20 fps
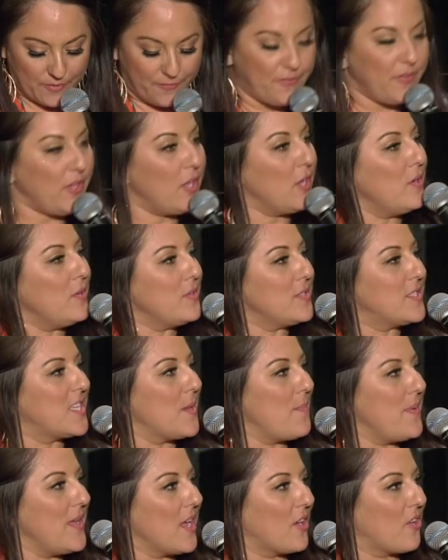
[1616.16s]
Refuse
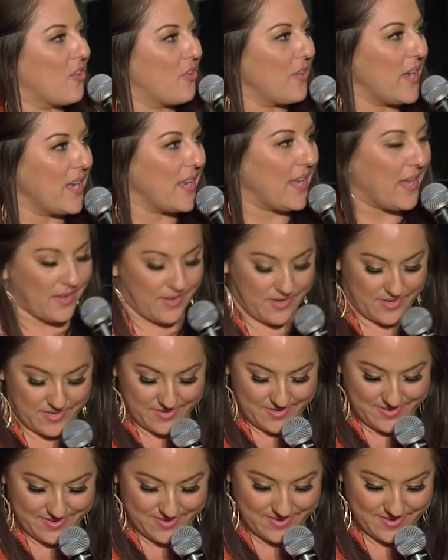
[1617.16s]
to be a critic
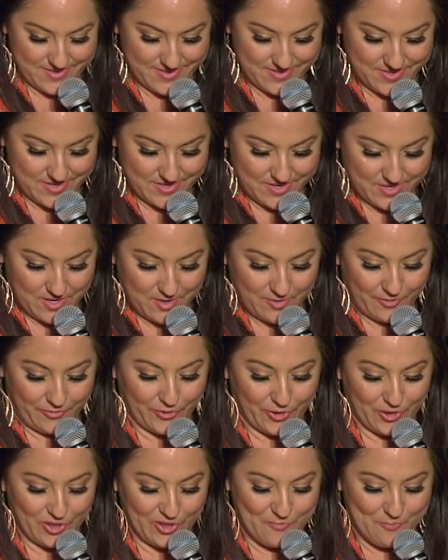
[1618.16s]

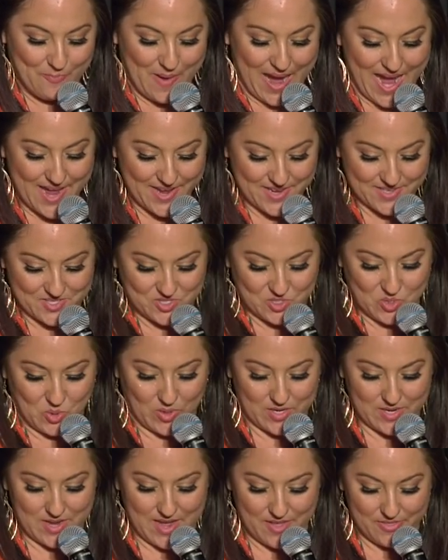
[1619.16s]
full of bias
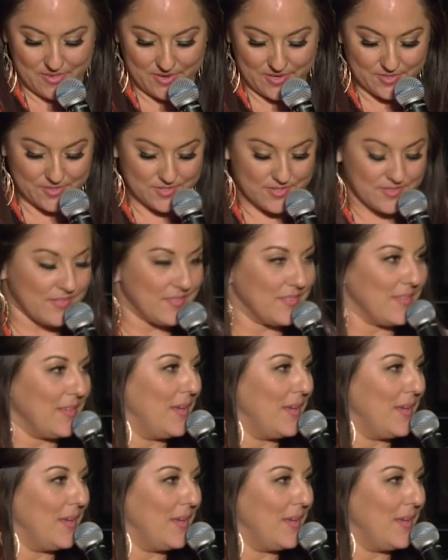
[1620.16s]
toward others.